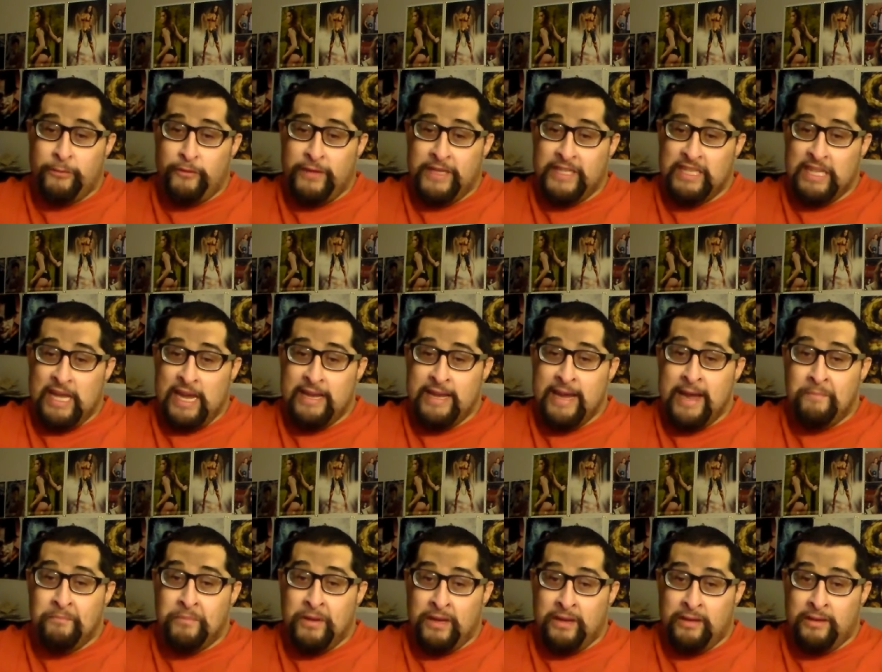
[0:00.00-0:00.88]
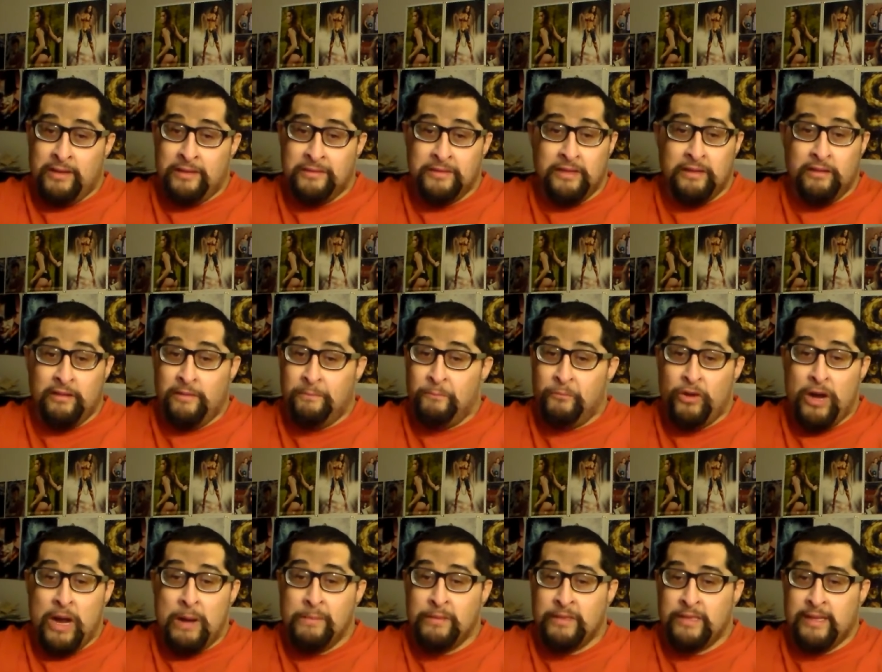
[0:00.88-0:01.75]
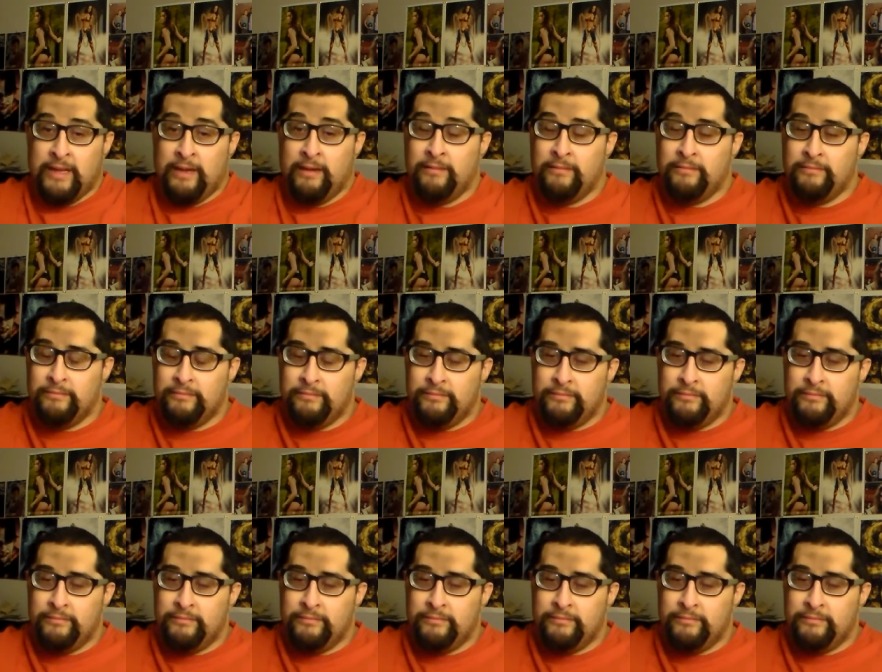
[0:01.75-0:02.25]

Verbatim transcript: movie is like that, but it doesn't look promising.